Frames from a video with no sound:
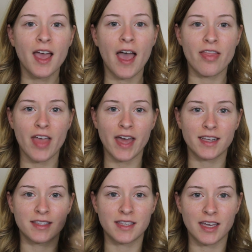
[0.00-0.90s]
and that
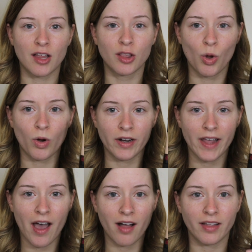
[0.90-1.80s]
is the
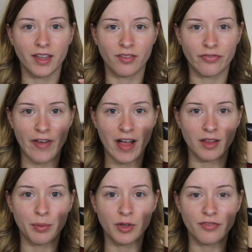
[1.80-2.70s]
Loreal
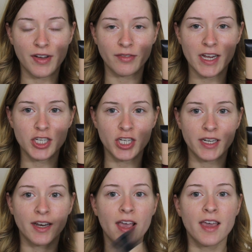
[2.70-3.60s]
Infallible
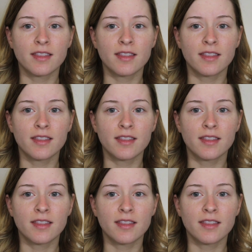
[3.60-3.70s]
foundation.